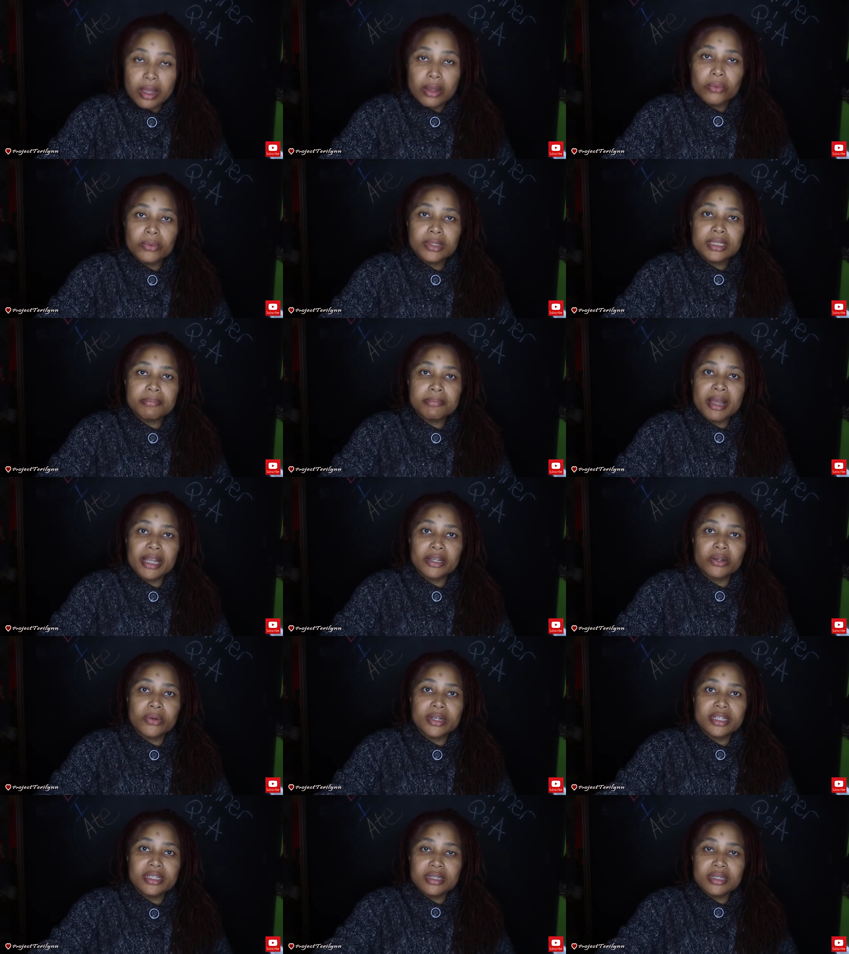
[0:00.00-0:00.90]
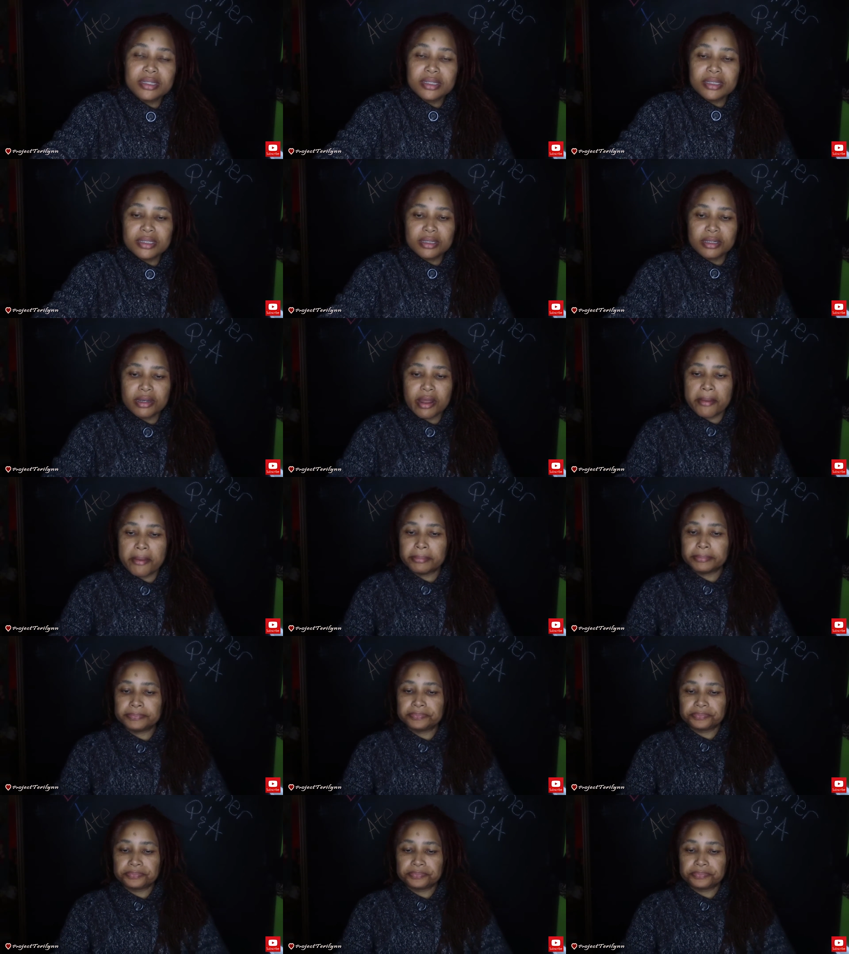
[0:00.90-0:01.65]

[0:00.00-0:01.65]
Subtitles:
What's my questions today?